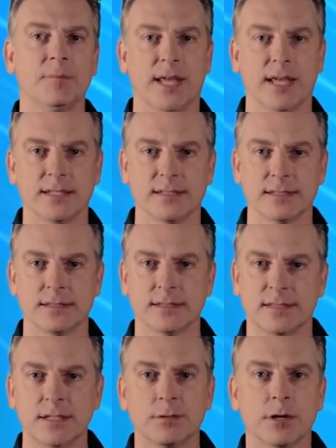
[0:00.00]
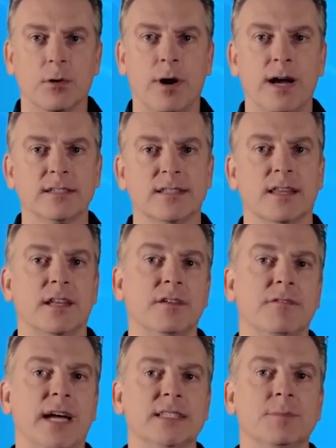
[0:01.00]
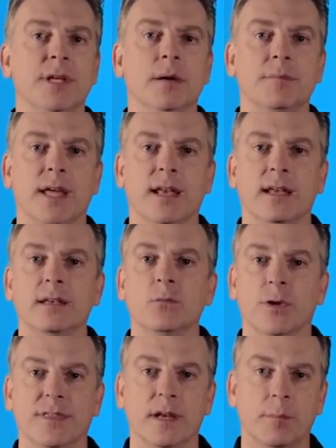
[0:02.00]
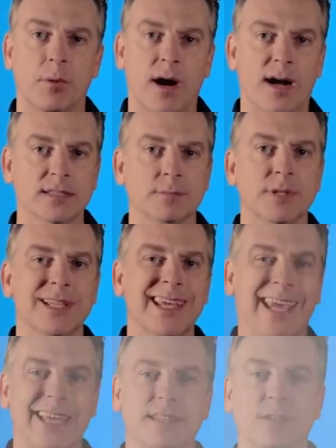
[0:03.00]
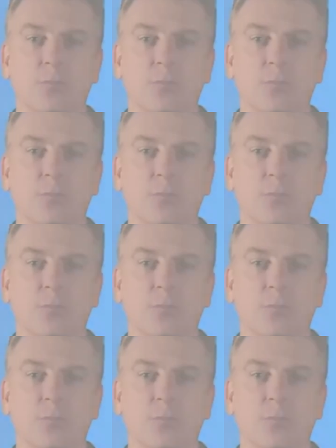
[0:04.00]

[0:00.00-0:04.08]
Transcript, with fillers: updates, still requires that the device be updated within approximately eight